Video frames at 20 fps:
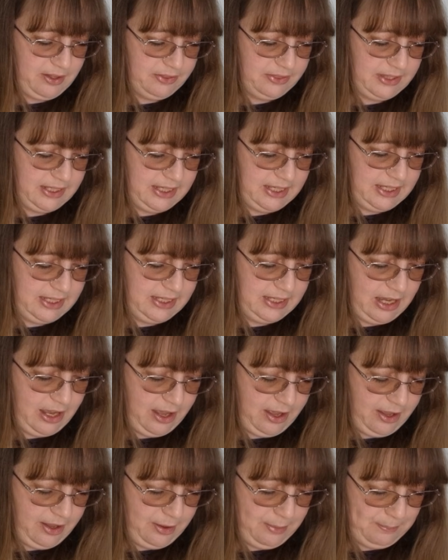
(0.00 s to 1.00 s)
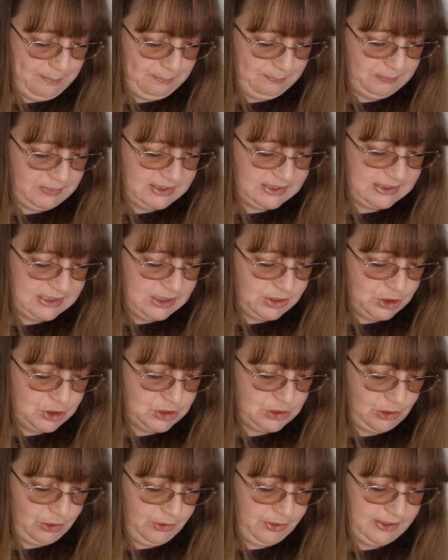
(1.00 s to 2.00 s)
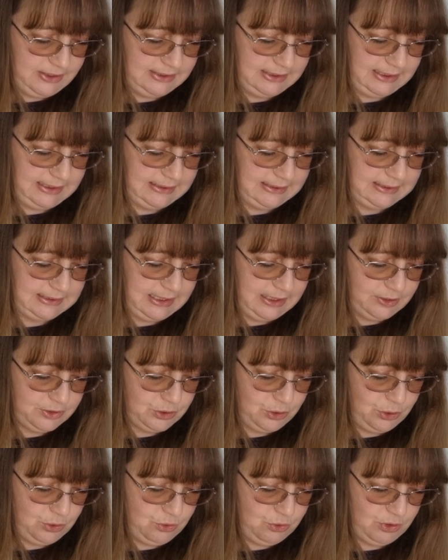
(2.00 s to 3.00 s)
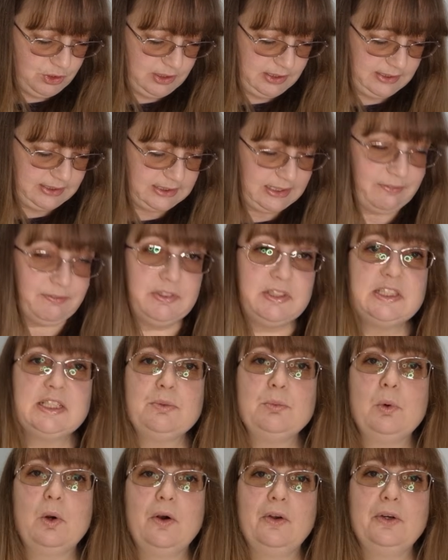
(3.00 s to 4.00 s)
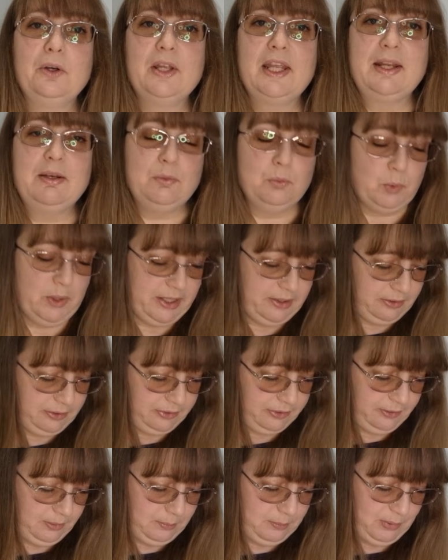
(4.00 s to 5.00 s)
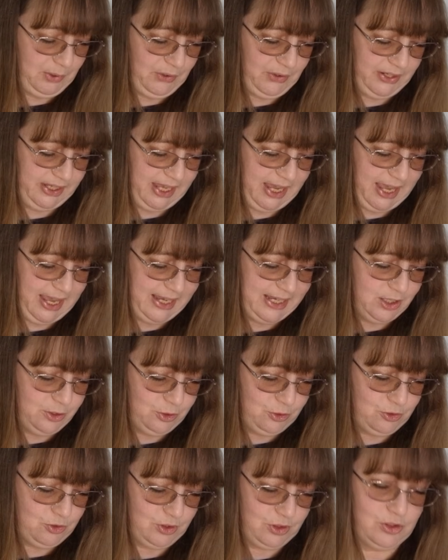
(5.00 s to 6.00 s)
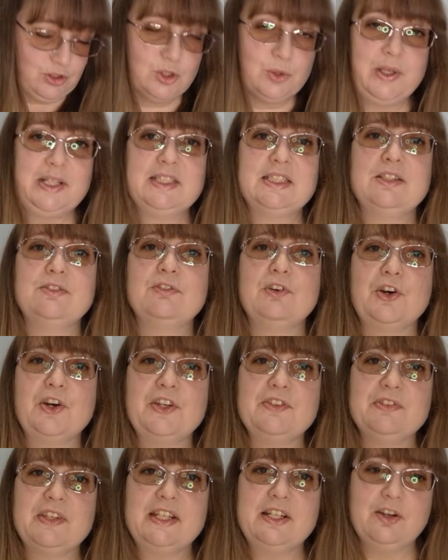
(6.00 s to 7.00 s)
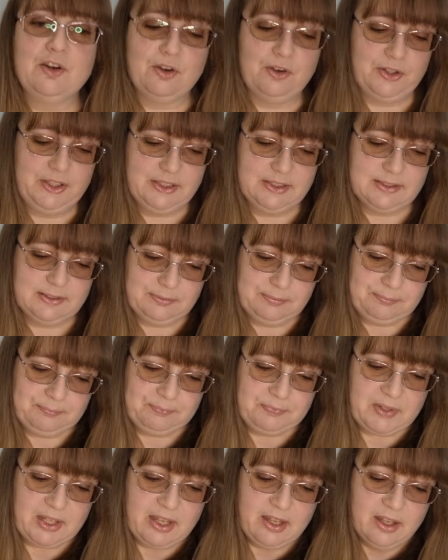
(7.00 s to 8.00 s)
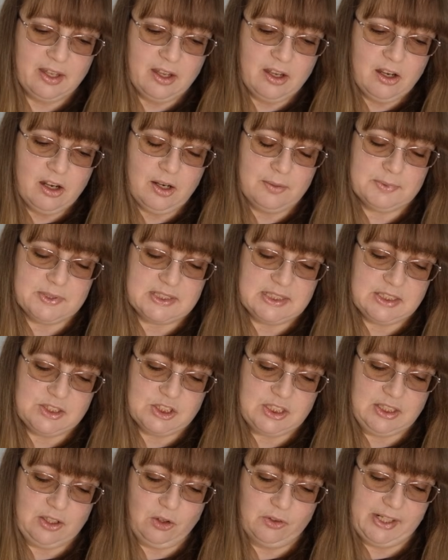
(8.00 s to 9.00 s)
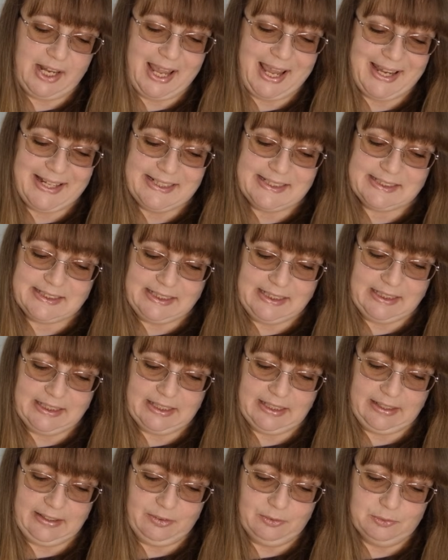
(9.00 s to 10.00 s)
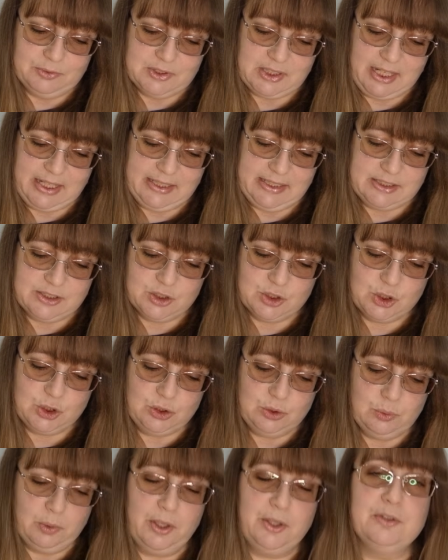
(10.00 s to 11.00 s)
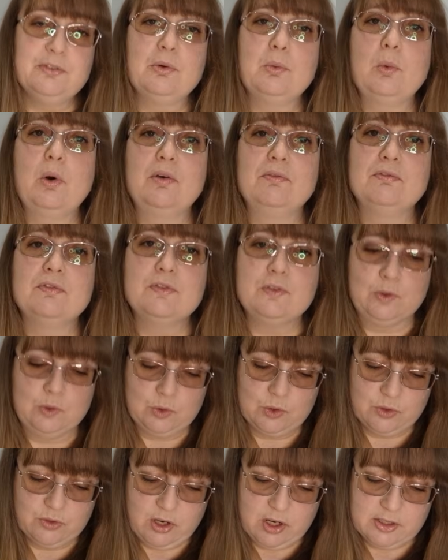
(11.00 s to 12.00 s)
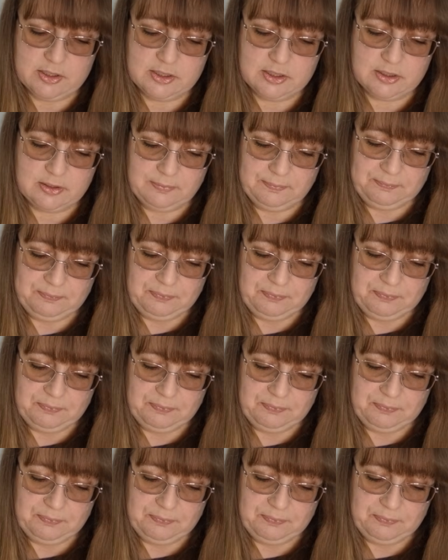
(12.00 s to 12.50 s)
The stitch size is 671 in width by 825 in height. I'm stitching it on 18 count, and it's 2/1 full cross.